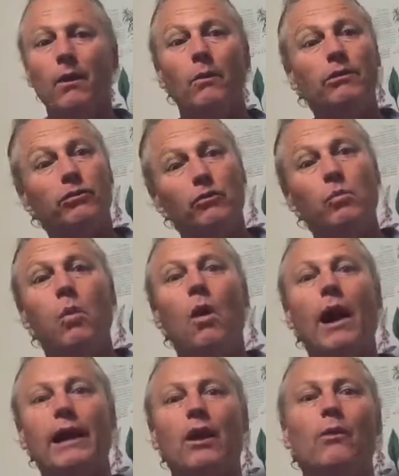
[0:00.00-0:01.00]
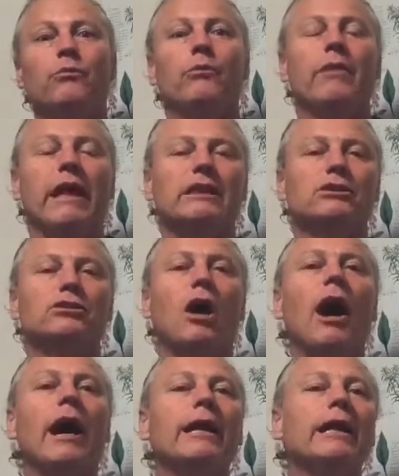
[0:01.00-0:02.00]
which is why it helps with
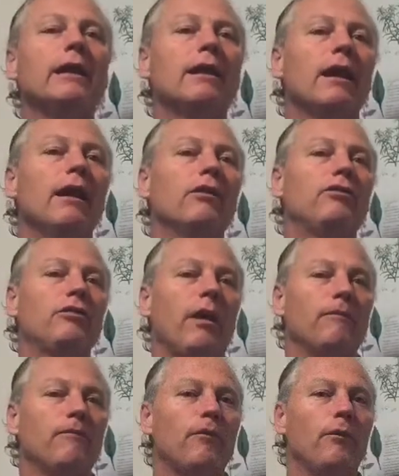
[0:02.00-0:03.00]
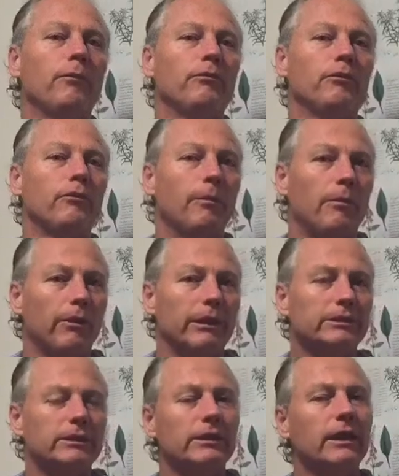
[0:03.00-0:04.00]
anxiety, some forms of
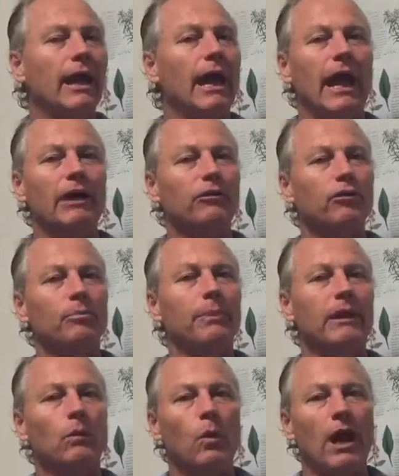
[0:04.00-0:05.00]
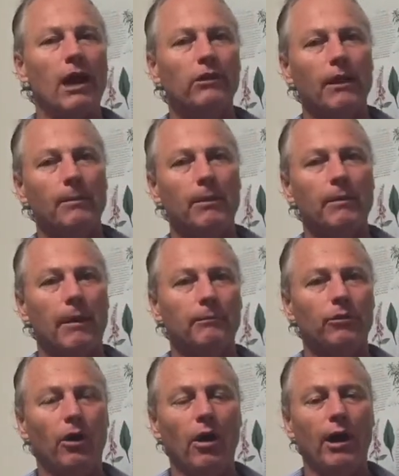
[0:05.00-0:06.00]
depression, and just being wound up and
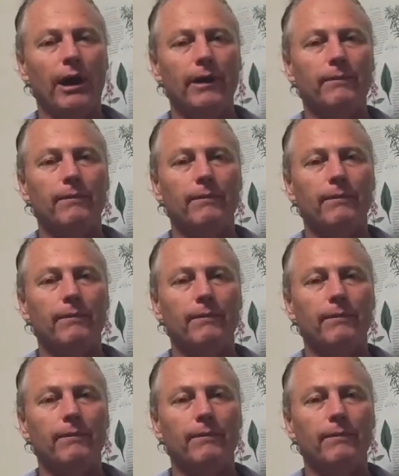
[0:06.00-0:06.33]
uptight.